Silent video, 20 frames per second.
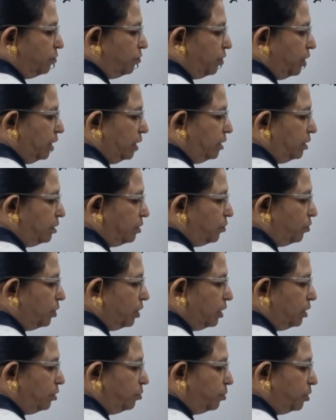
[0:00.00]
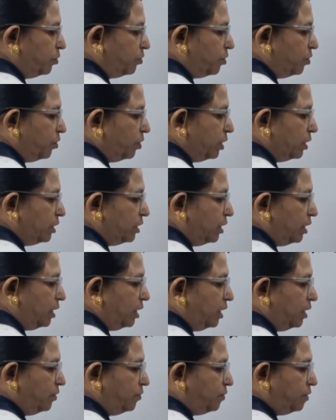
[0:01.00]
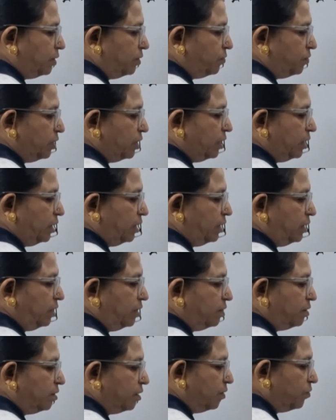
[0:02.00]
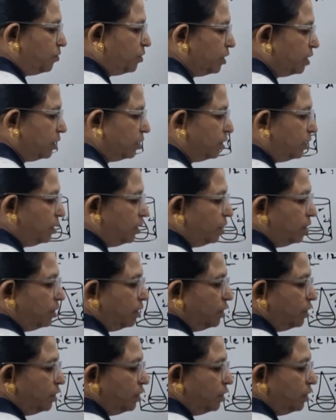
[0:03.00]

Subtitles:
Find the volume of the water left if the radius of the